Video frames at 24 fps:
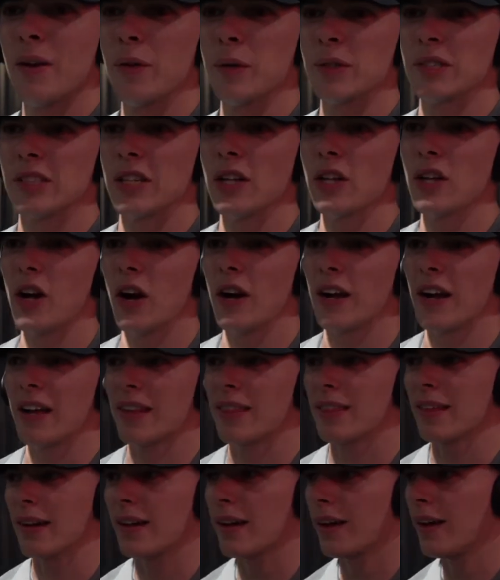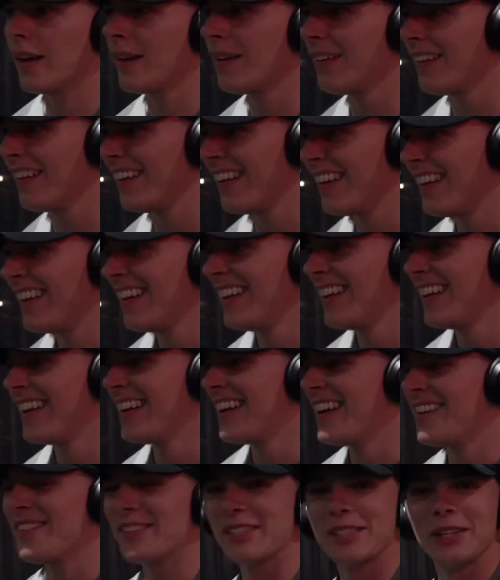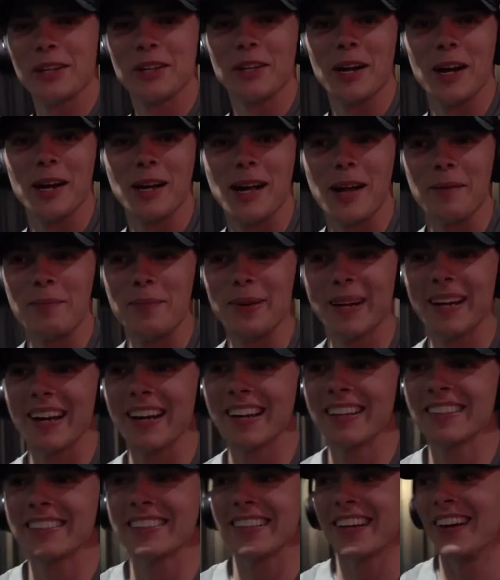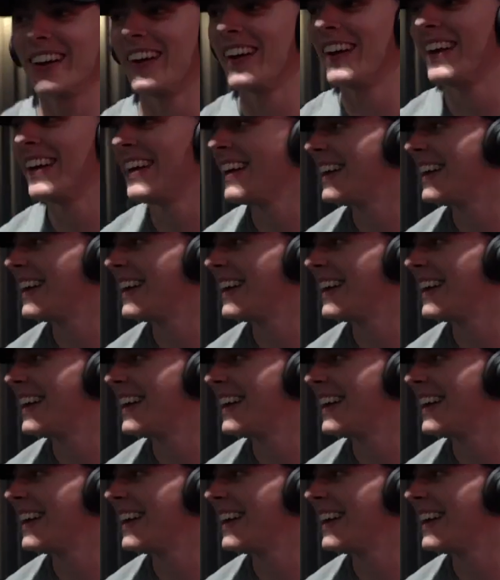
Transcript: we still got to get thicker. We still got to get bigger. So